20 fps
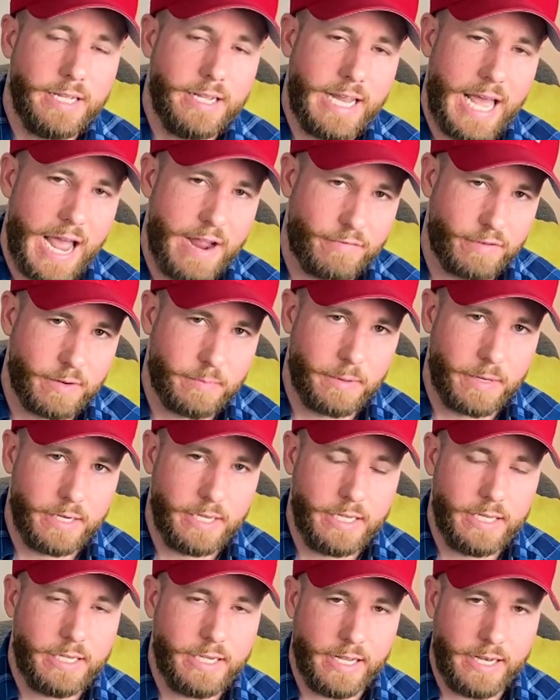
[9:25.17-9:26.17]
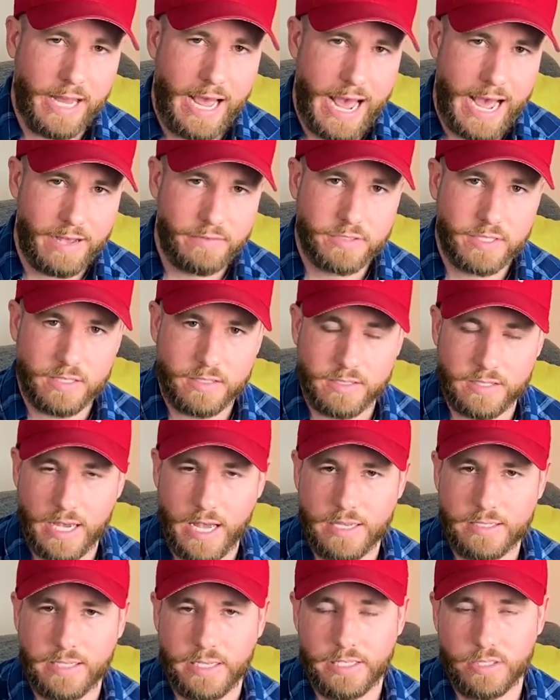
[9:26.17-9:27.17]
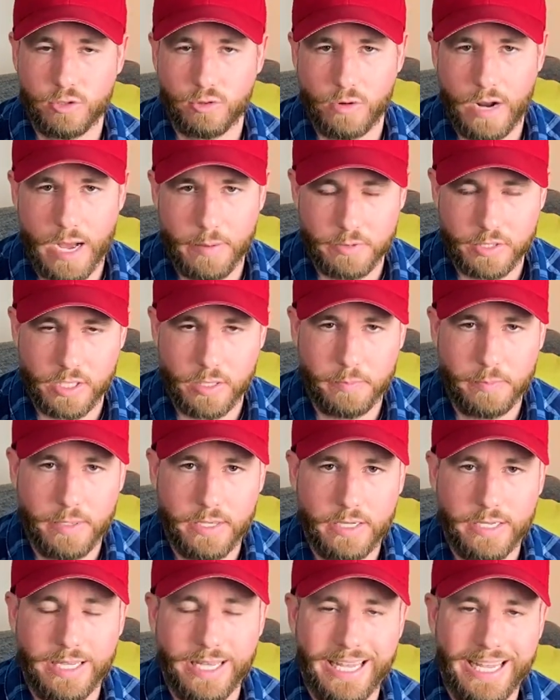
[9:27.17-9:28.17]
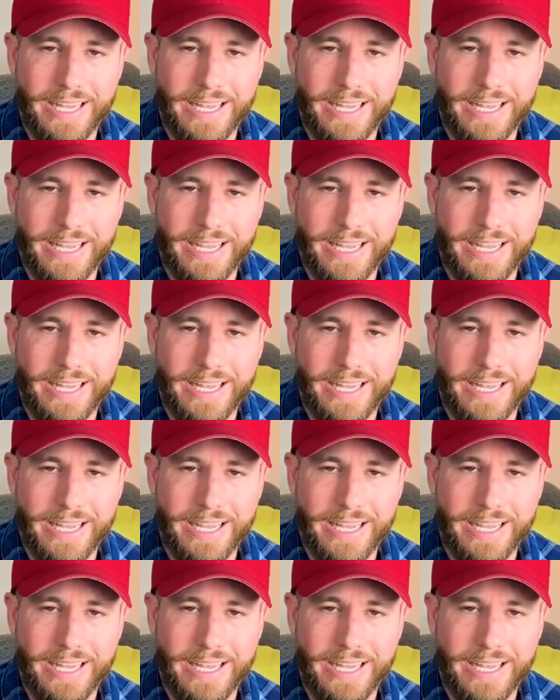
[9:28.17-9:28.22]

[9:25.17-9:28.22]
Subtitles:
and everybody can have success in dropshipping